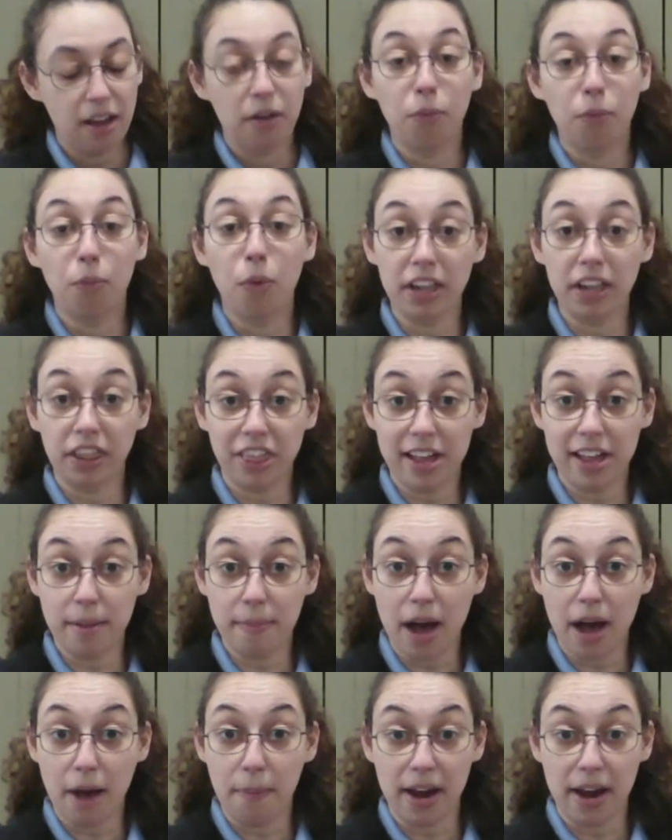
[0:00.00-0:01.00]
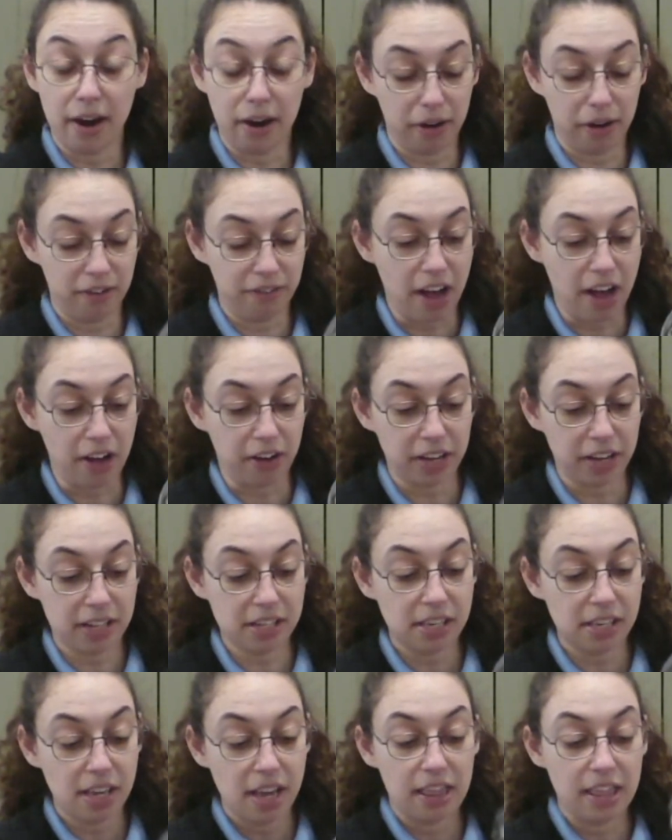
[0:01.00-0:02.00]
One thing about peregrine
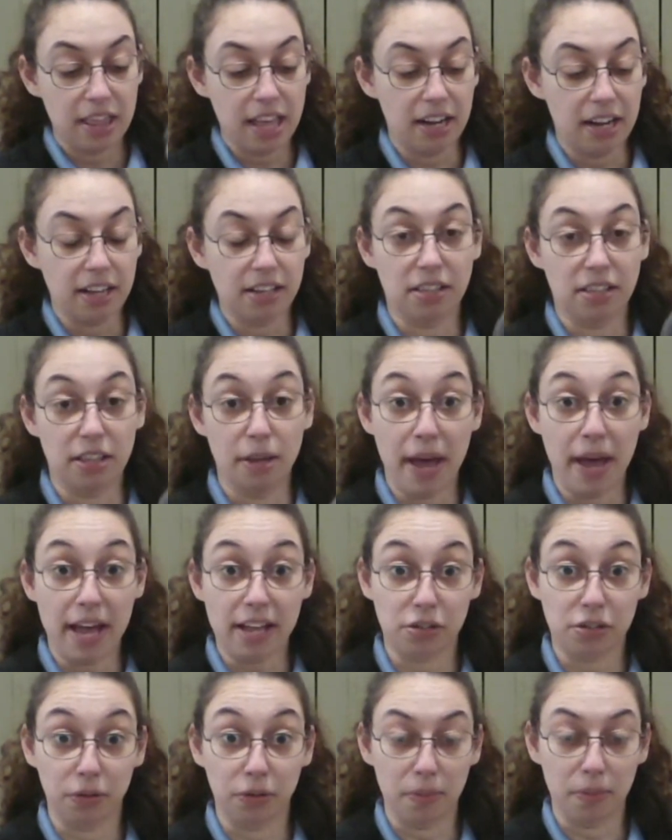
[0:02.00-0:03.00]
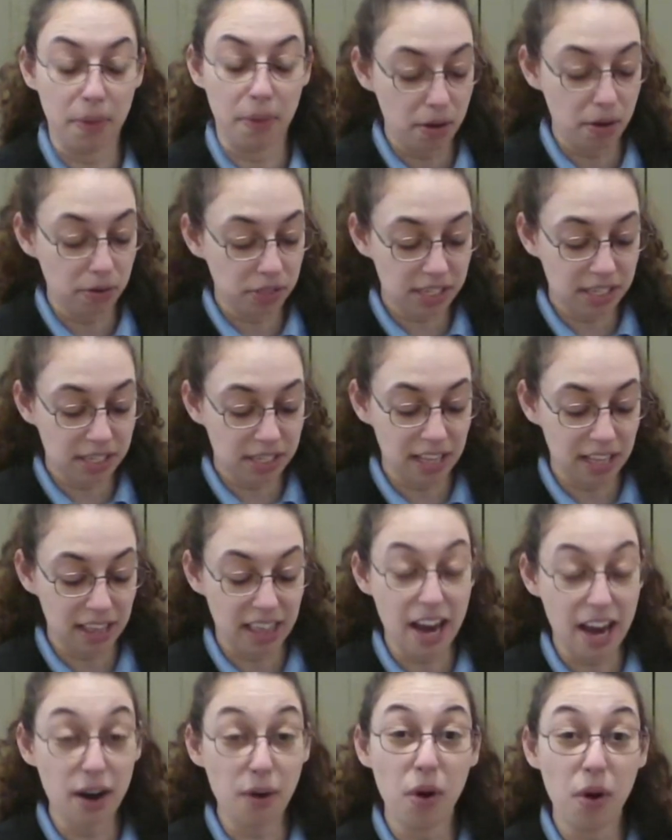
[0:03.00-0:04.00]
falcons that is the best or the most is that
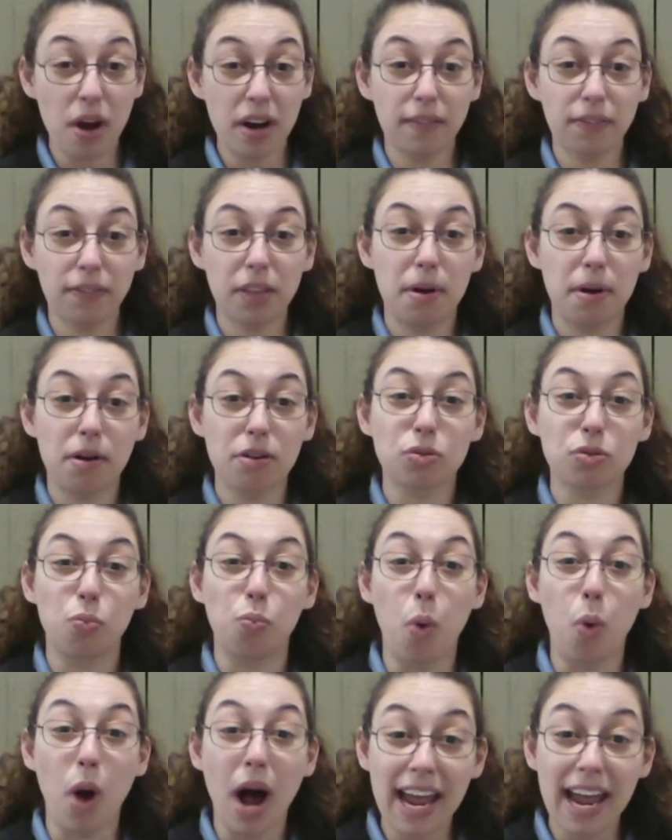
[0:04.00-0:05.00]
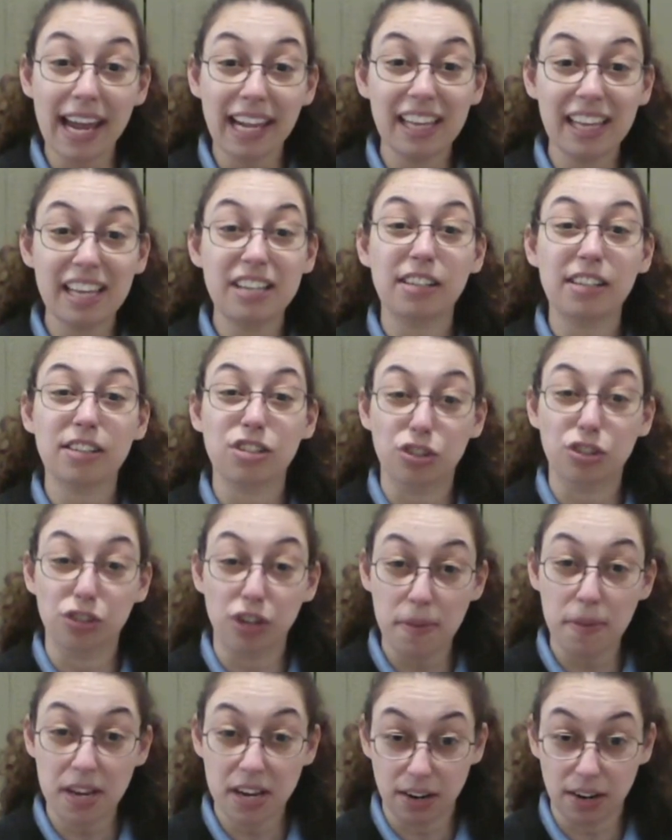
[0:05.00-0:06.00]
they're one of the most widely
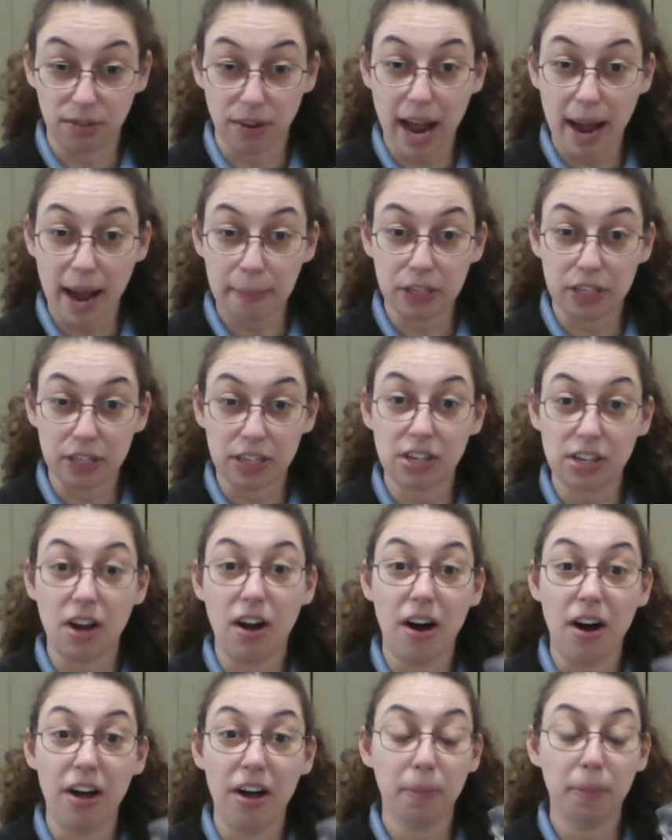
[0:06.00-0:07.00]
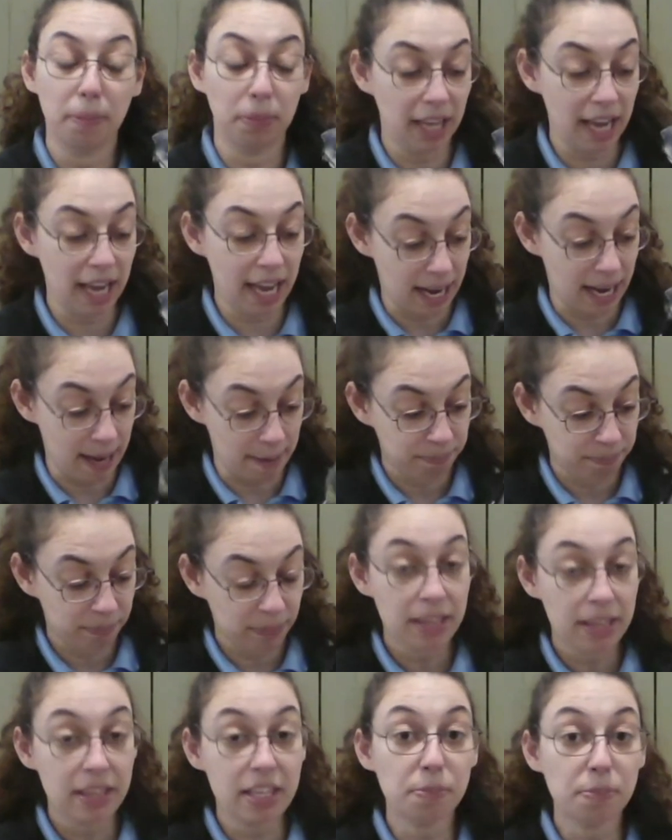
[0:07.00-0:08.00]
distributed raptors on the planet.
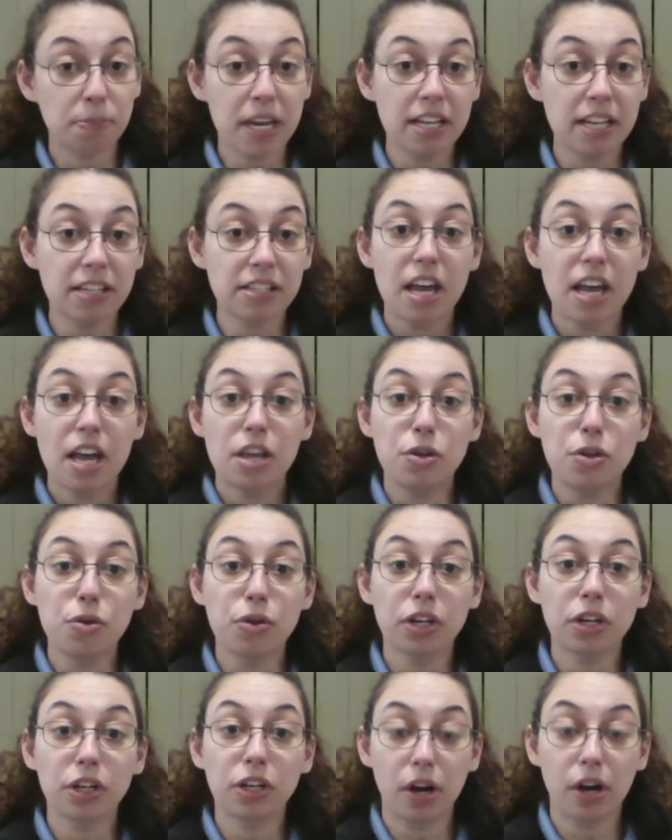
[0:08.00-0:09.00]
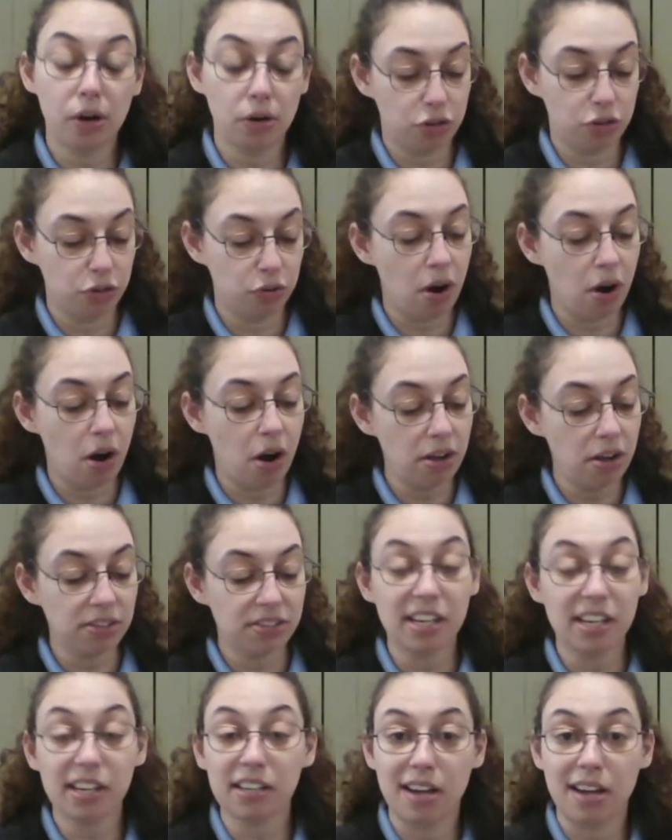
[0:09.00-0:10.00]
This means you could go to all
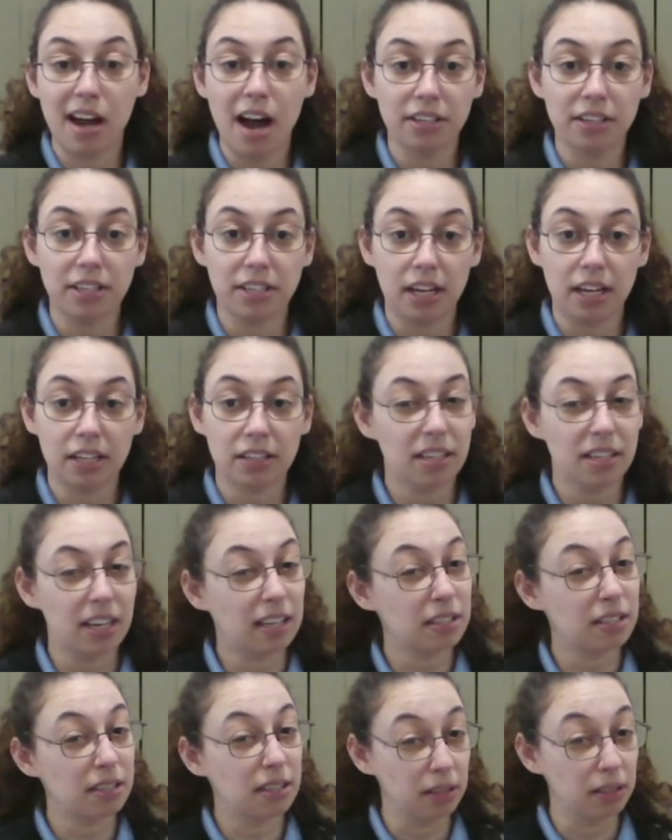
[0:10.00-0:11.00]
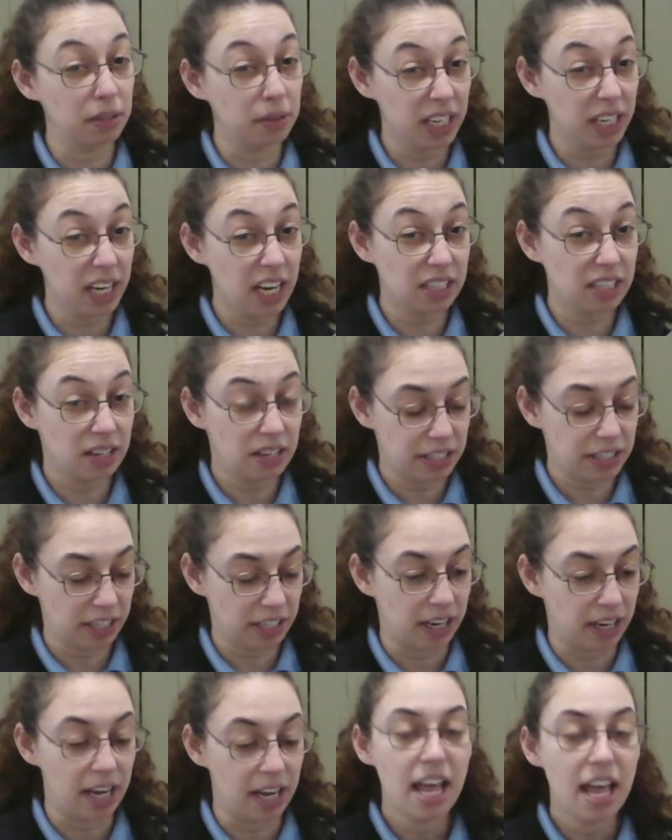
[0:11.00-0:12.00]
six continents, excluding
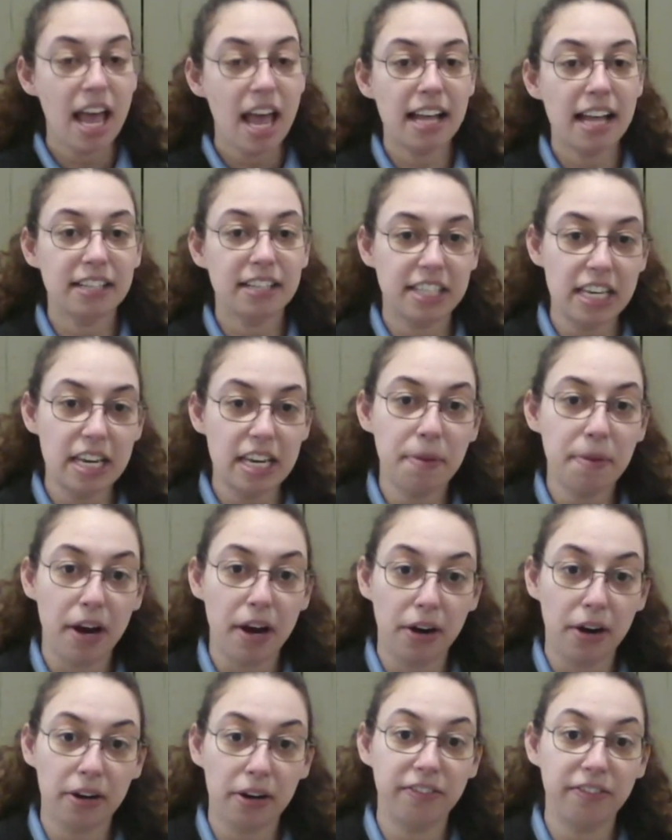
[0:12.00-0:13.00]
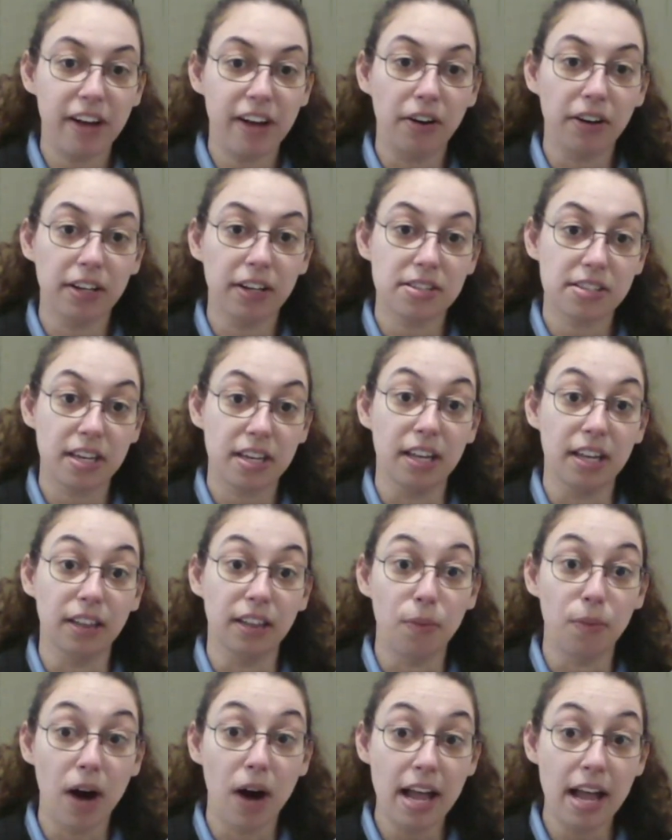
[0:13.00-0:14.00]
Antarctica, and see peregrine falcons in
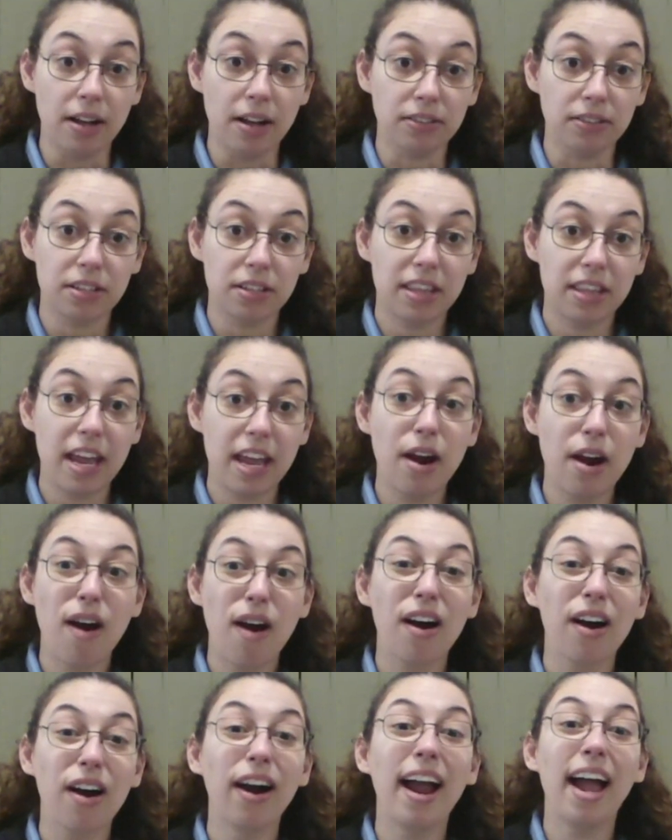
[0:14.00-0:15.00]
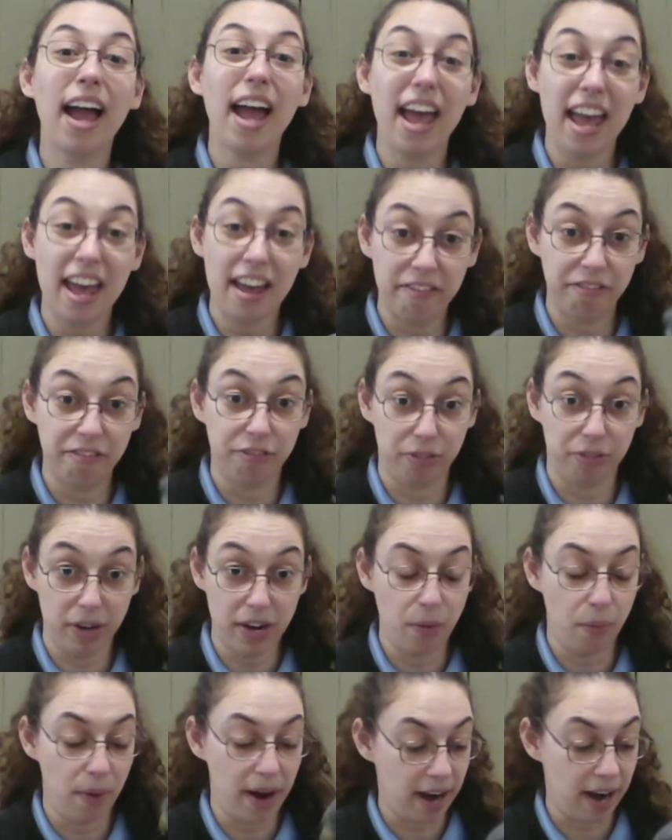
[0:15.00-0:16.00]
the wild. They are
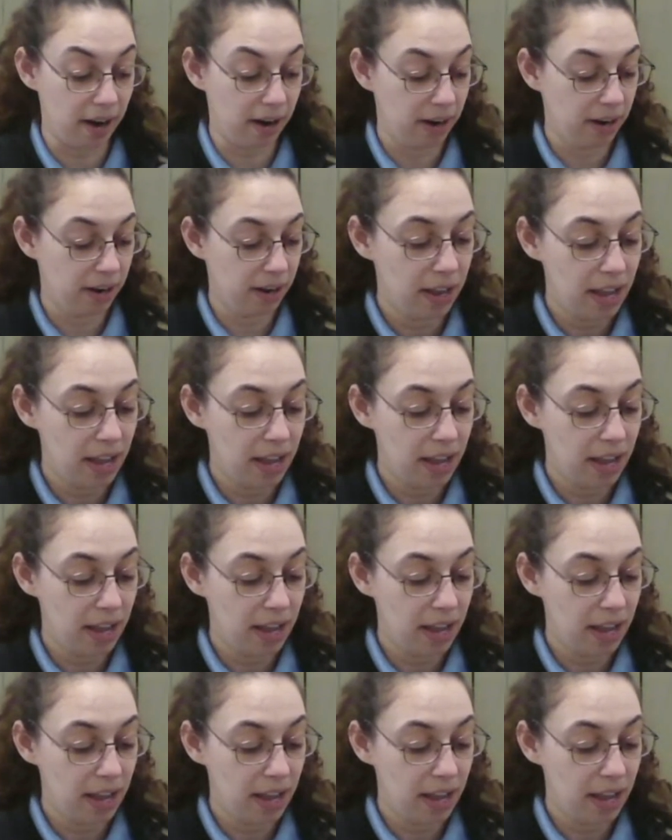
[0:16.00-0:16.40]
everywhere.